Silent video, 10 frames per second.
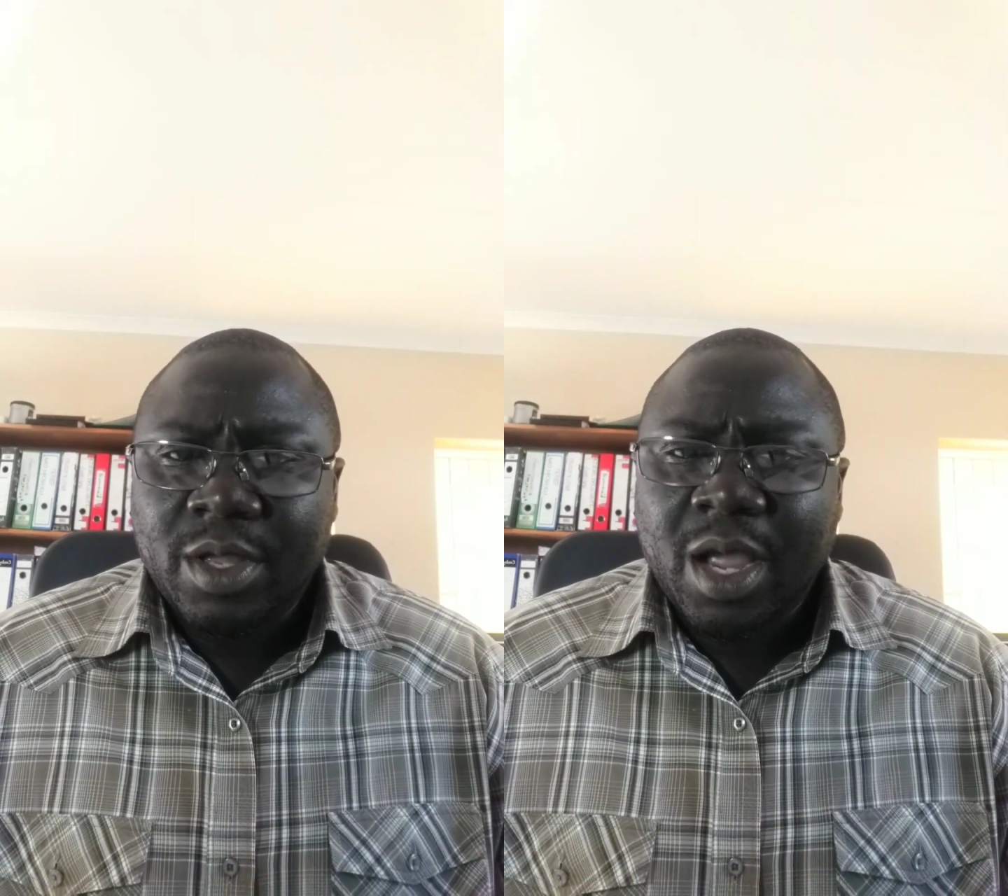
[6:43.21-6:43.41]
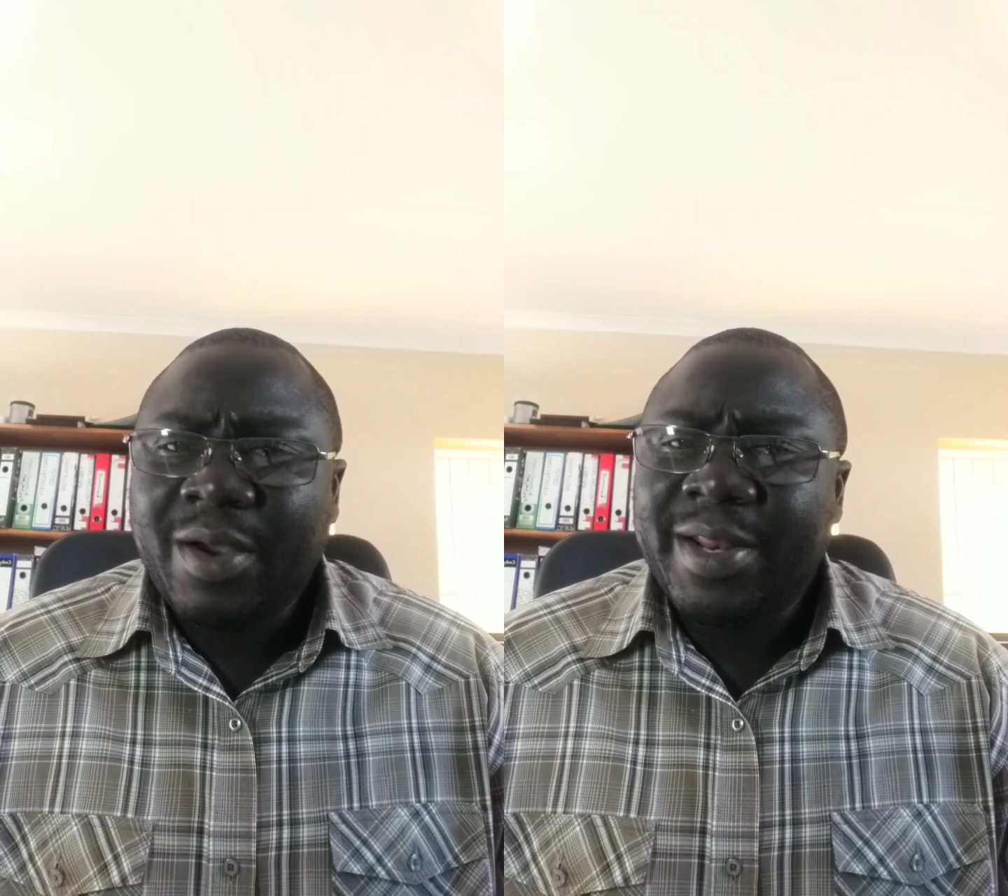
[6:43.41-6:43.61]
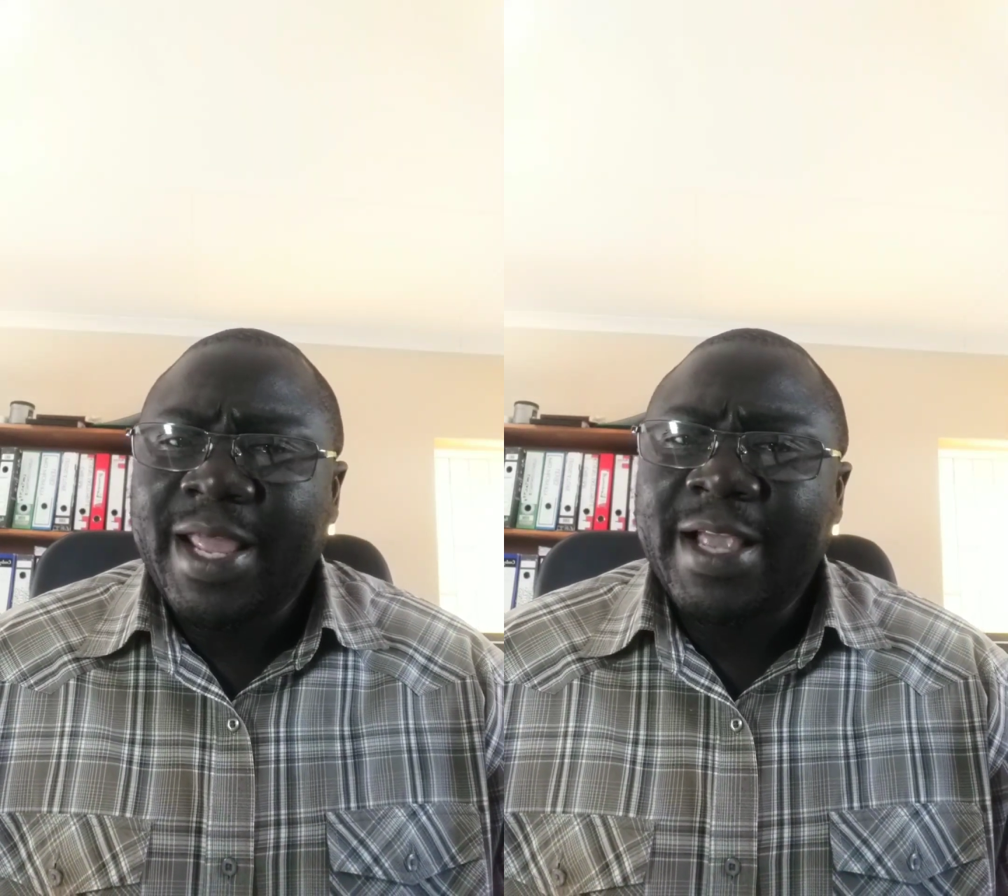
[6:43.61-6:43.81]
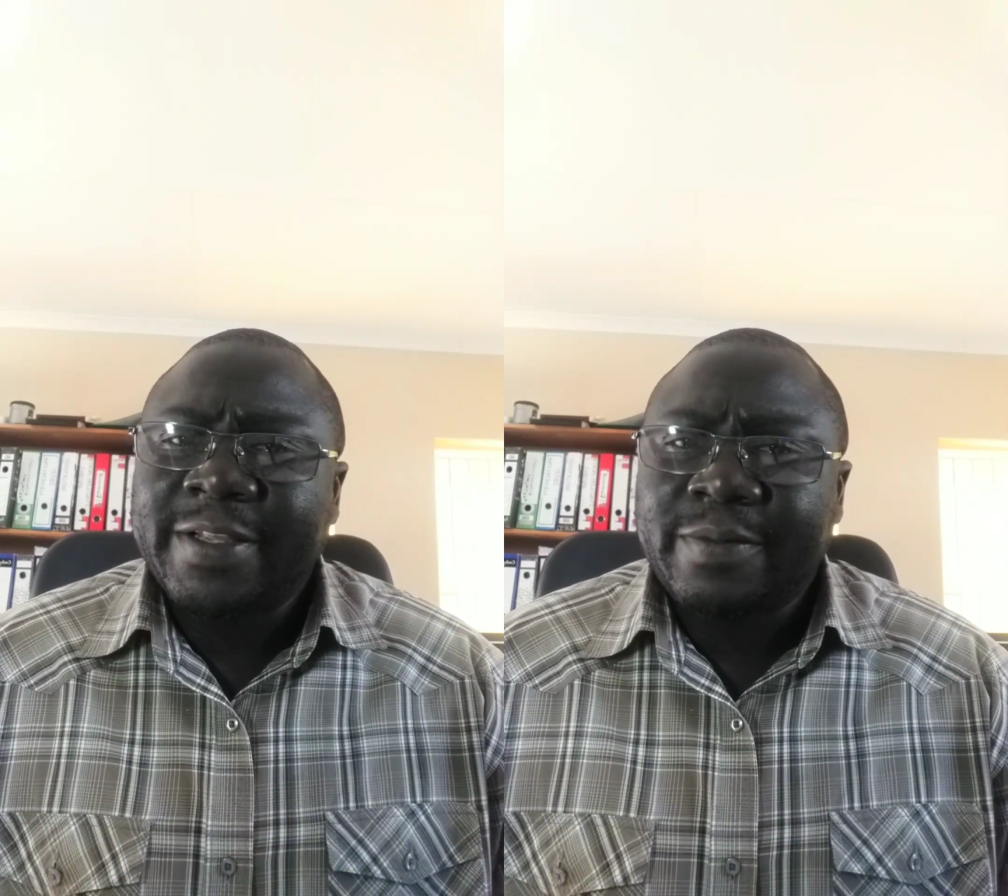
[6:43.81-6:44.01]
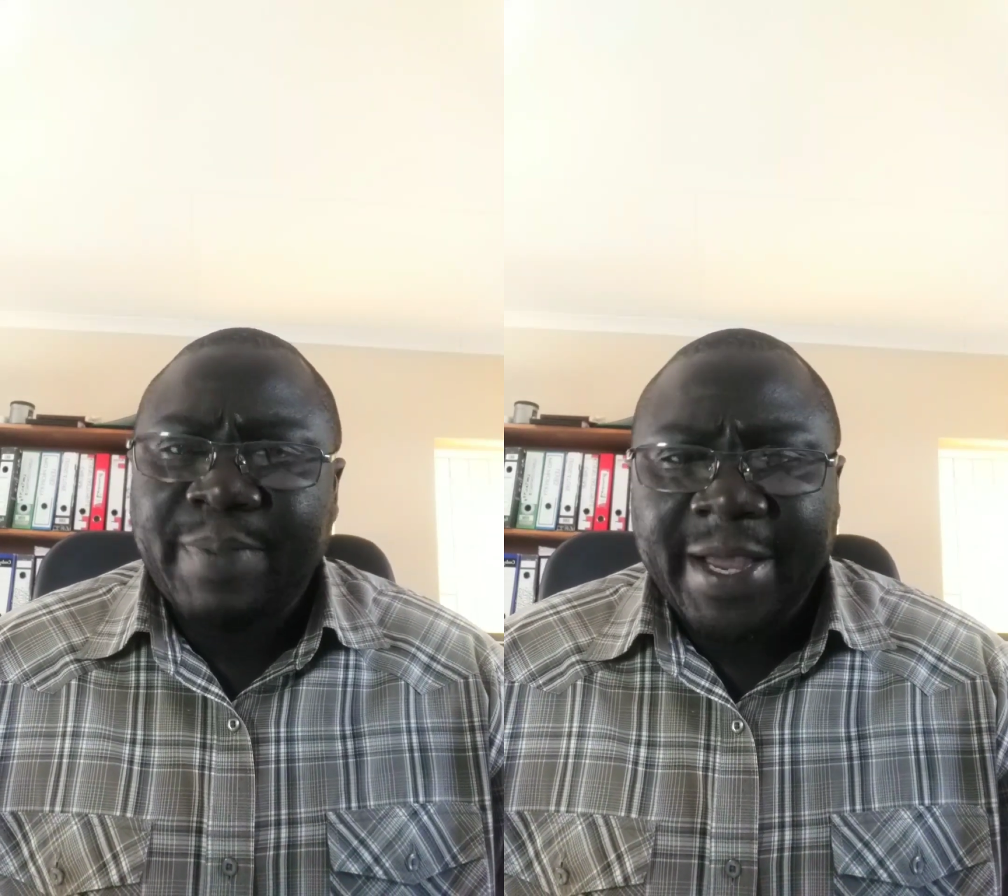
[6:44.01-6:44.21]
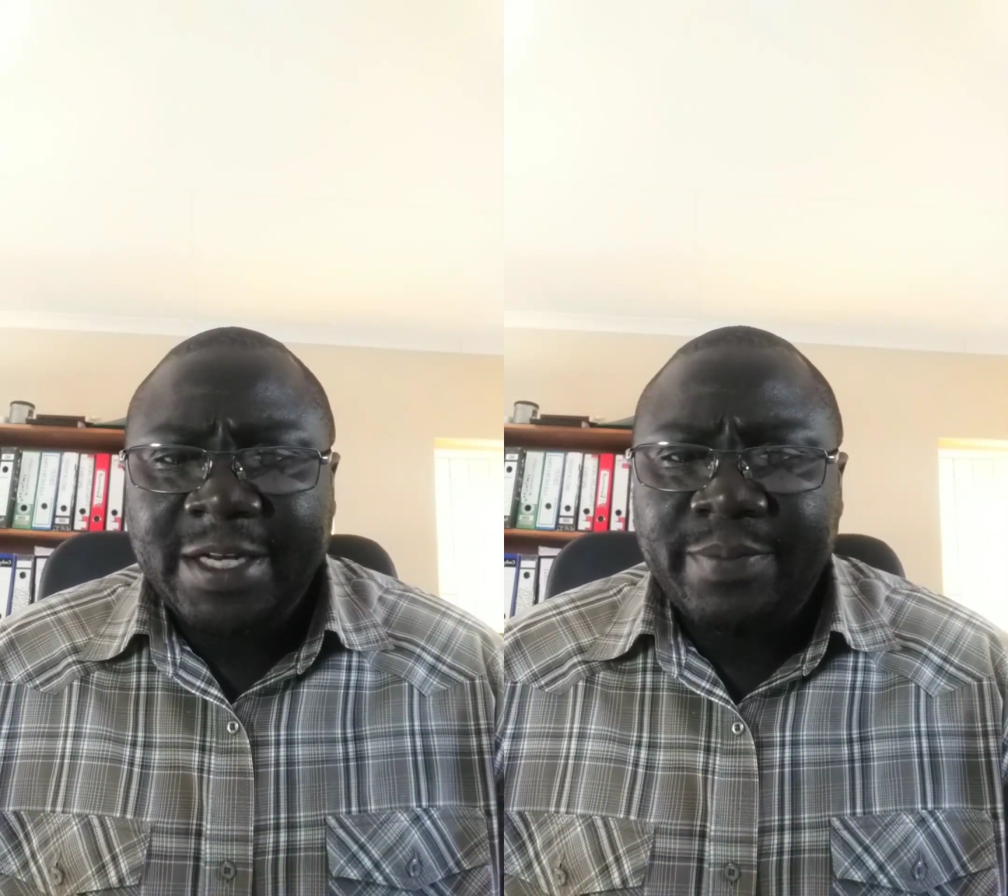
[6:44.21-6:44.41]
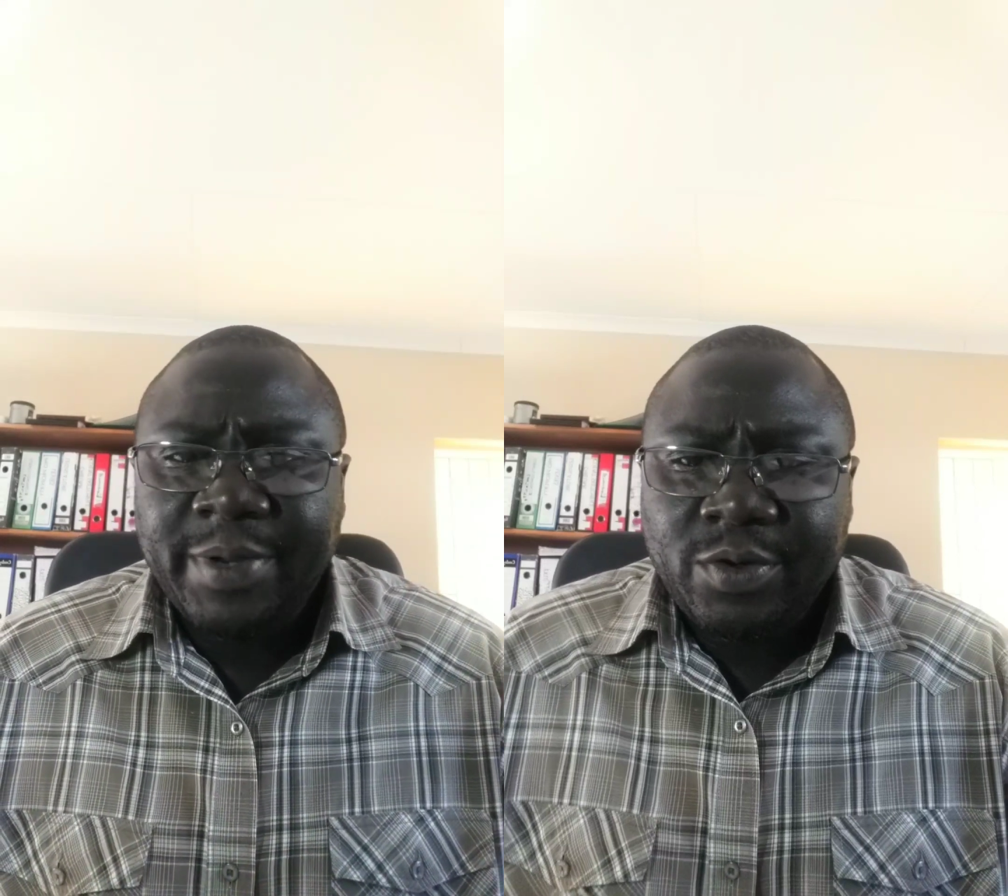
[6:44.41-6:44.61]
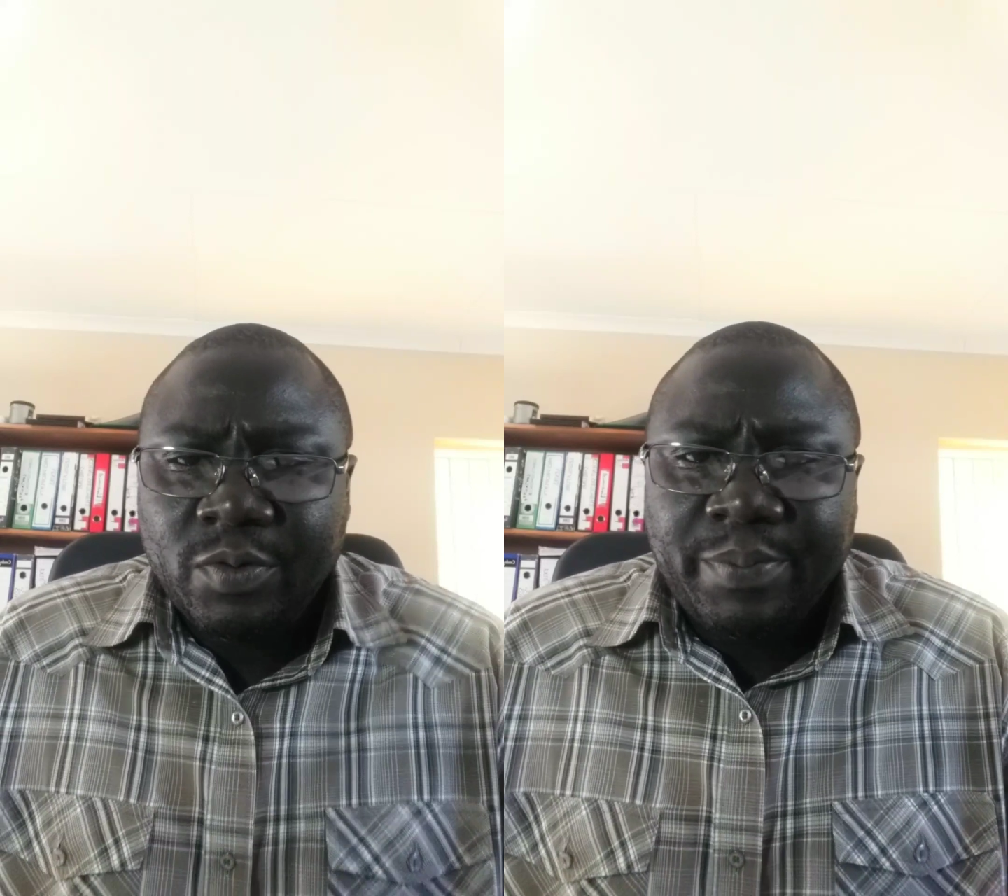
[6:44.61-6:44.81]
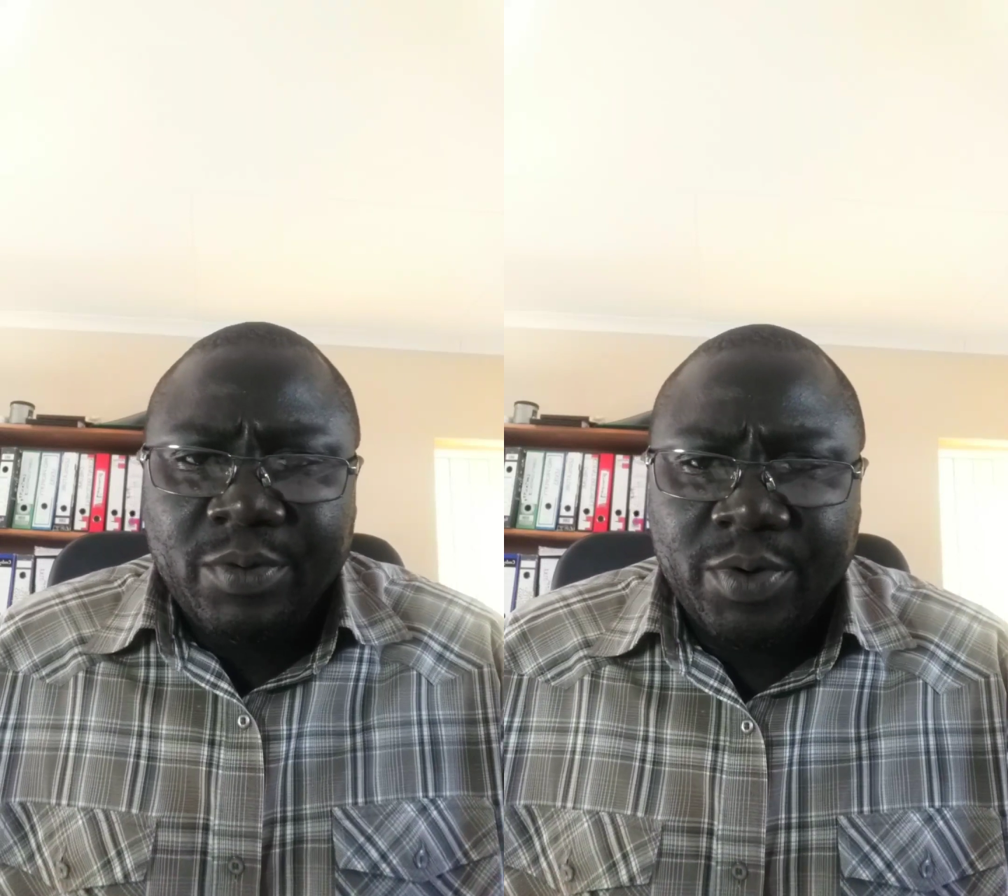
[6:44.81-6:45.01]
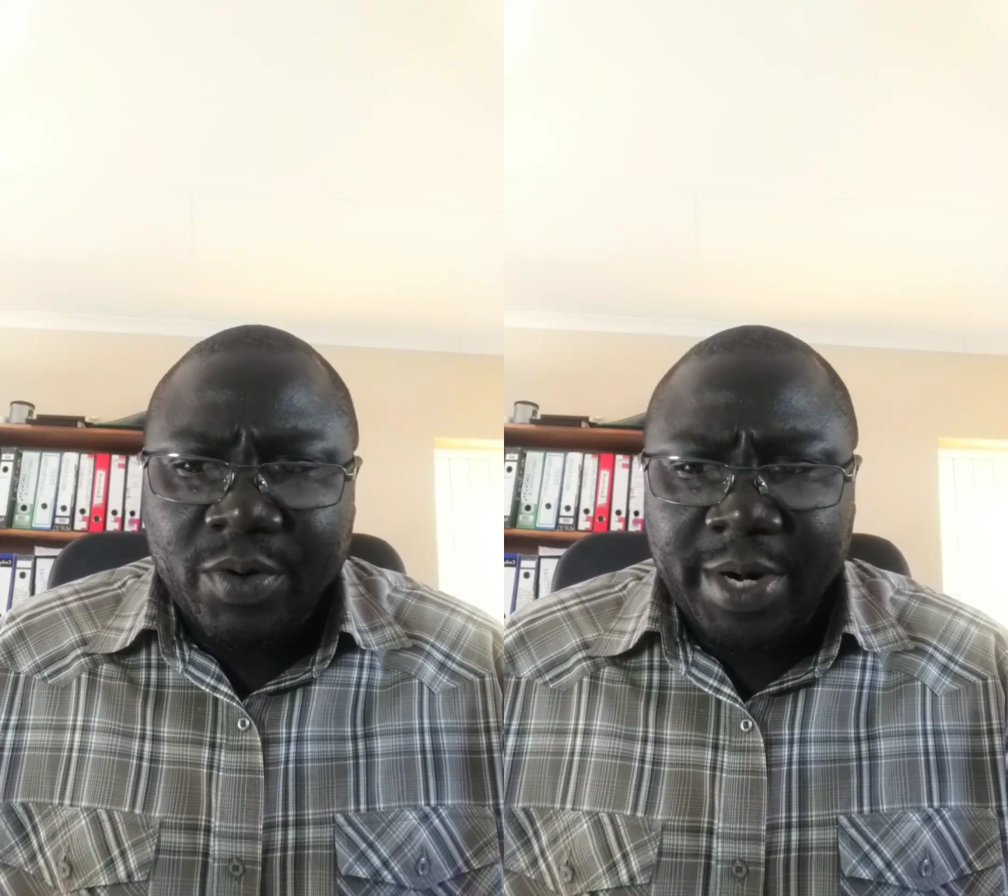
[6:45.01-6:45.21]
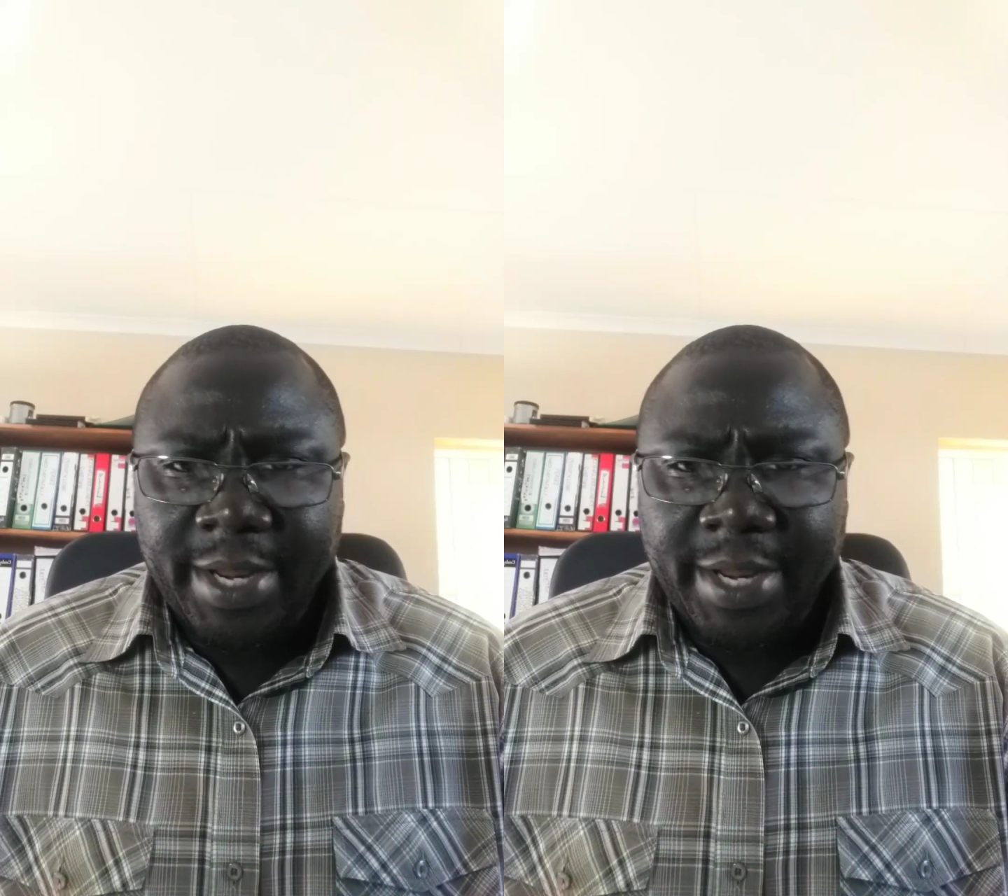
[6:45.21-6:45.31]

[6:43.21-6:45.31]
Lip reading: How can they expect me to build on